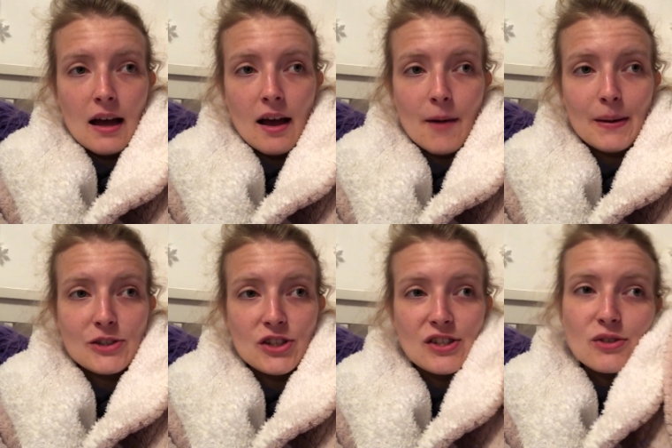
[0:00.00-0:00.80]
um, and
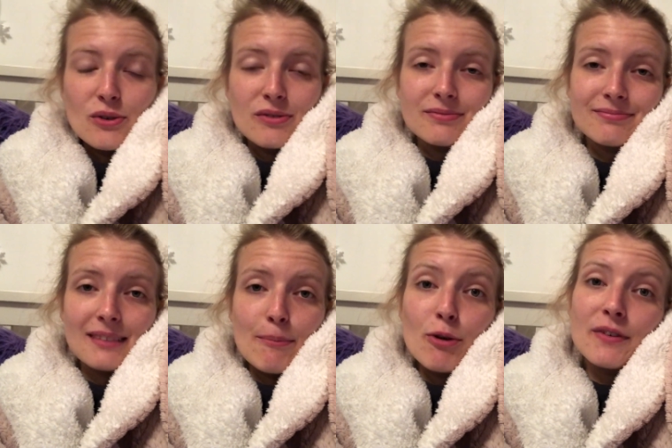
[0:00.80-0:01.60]
just to sort of
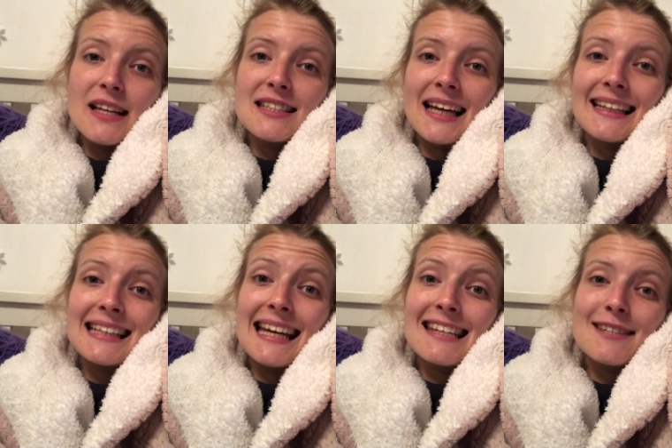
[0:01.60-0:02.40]
get more of an insight
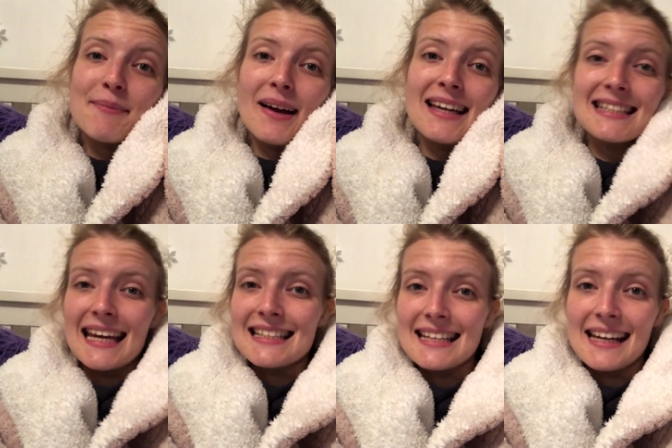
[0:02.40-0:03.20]
into my
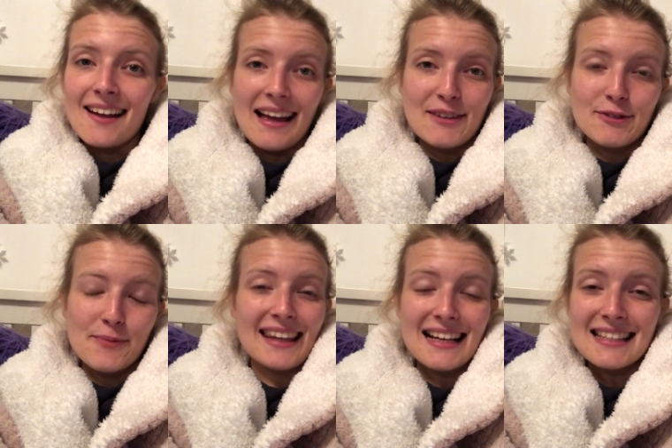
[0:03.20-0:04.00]
day-to-day -day life
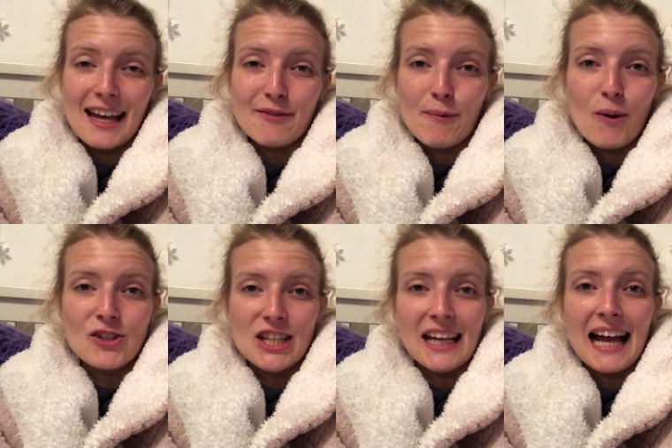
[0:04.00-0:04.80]
thanks again for
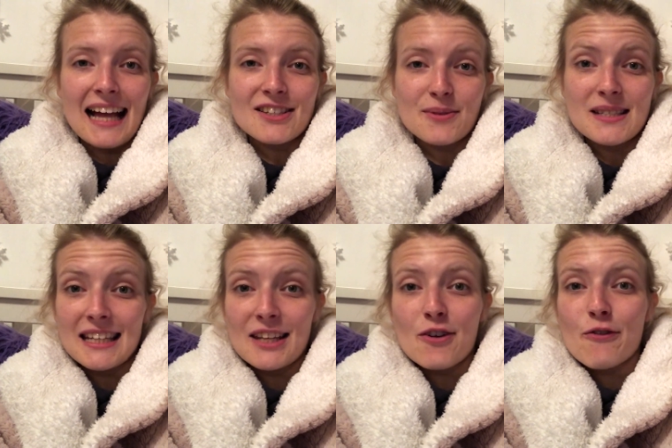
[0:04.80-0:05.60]
watching and I'll
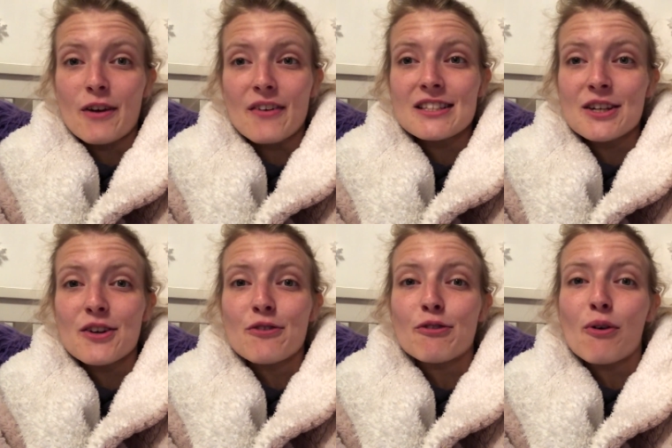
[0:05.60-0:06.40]
see you very
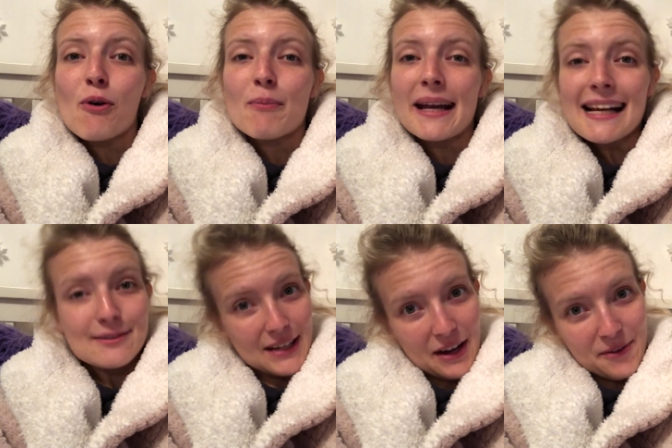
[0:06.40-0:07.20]
soon for my next
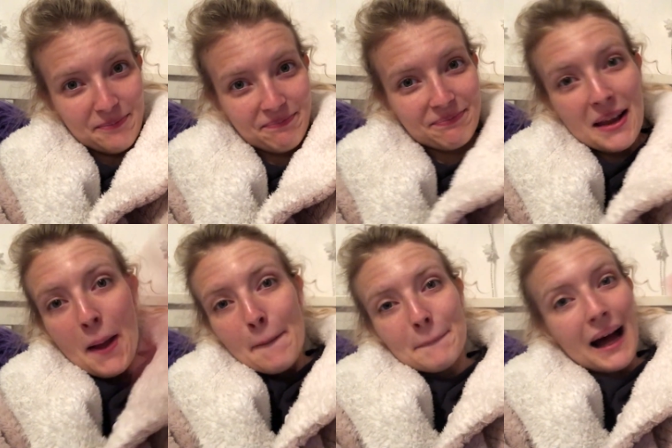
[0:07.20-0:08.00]
video
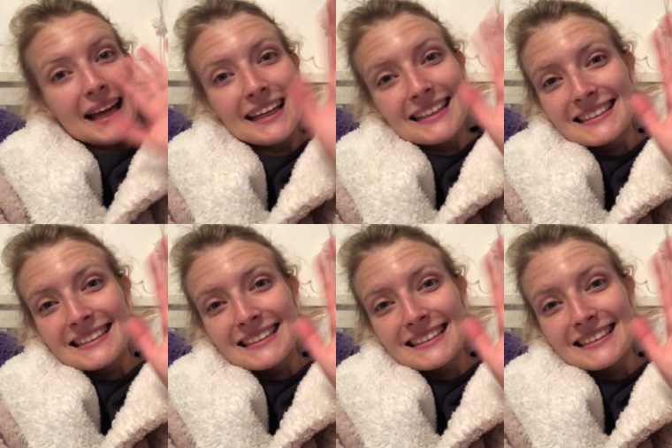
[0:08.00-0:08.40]
bye